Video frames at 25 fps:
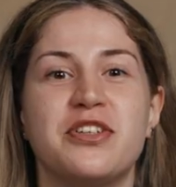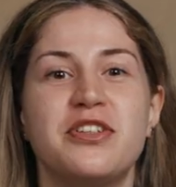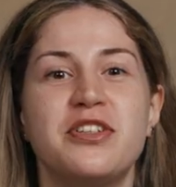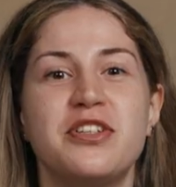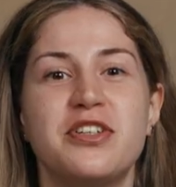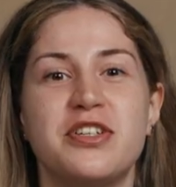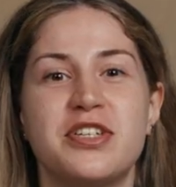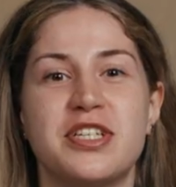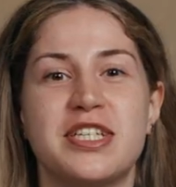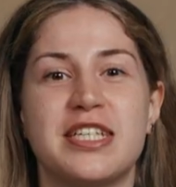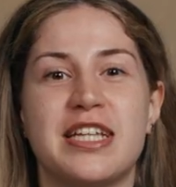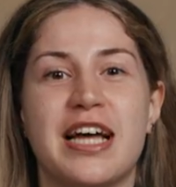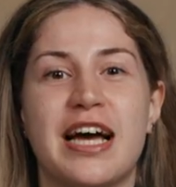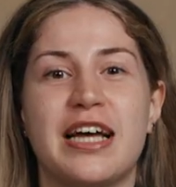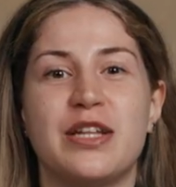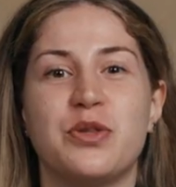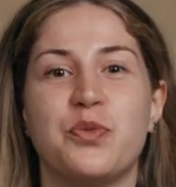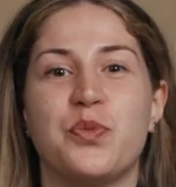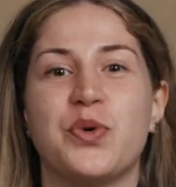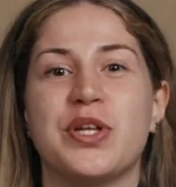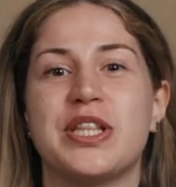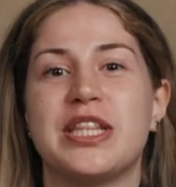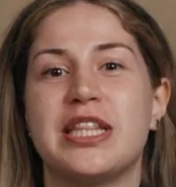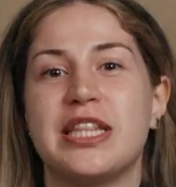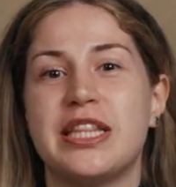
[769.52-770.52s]
understand
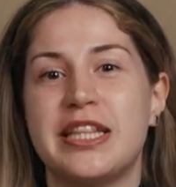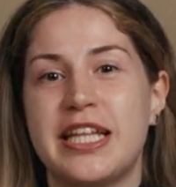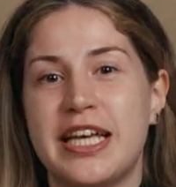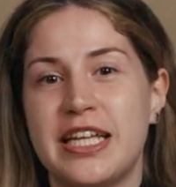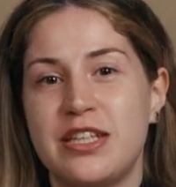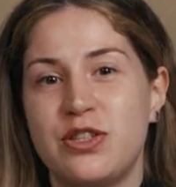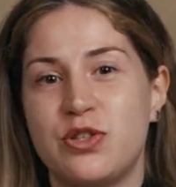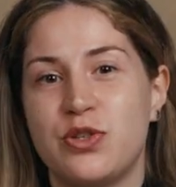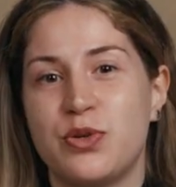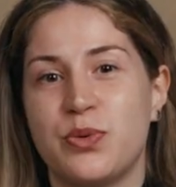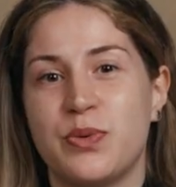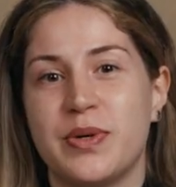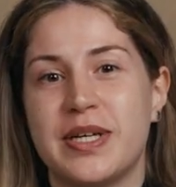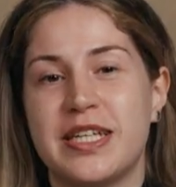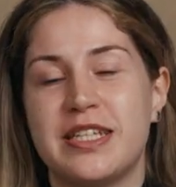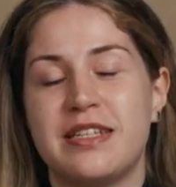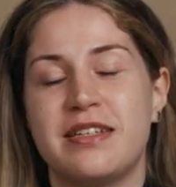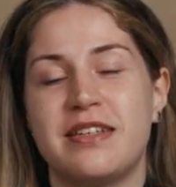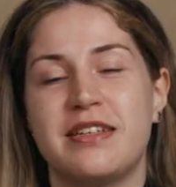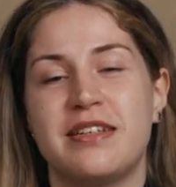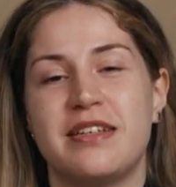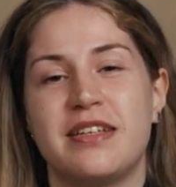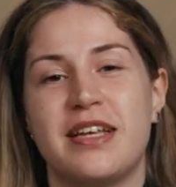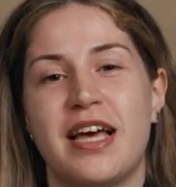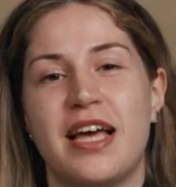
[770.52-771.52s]
what led to
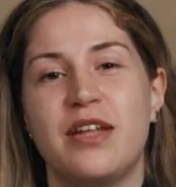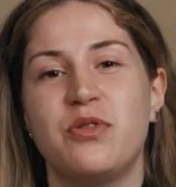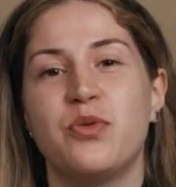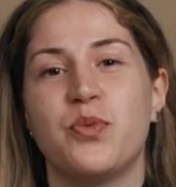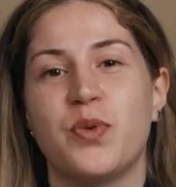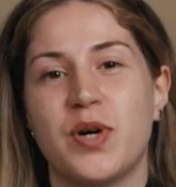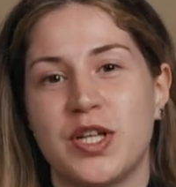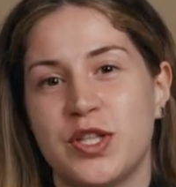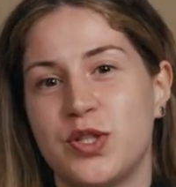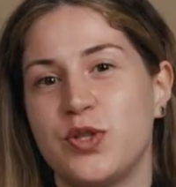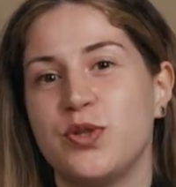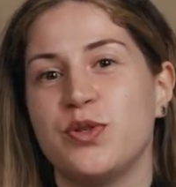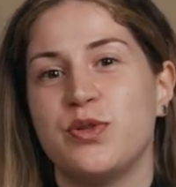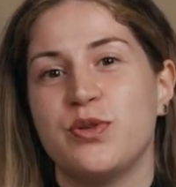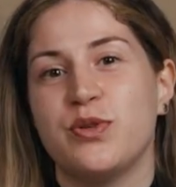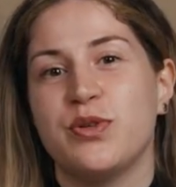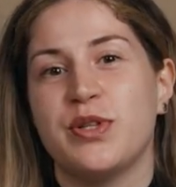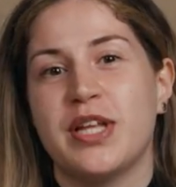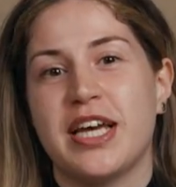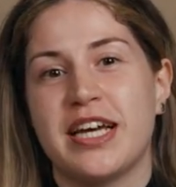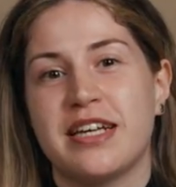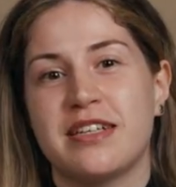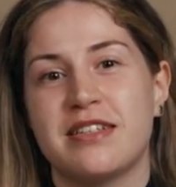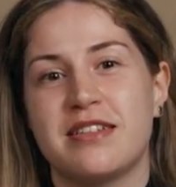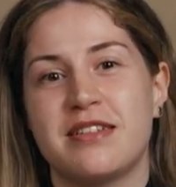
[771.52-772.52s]
it and what to do
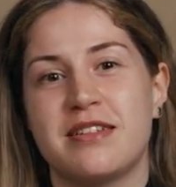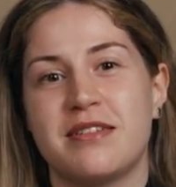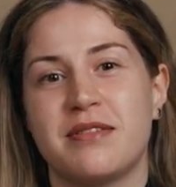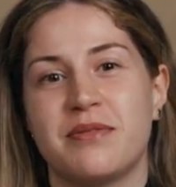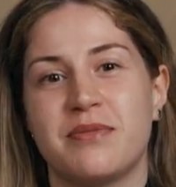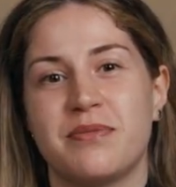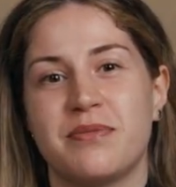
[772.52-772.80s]
next.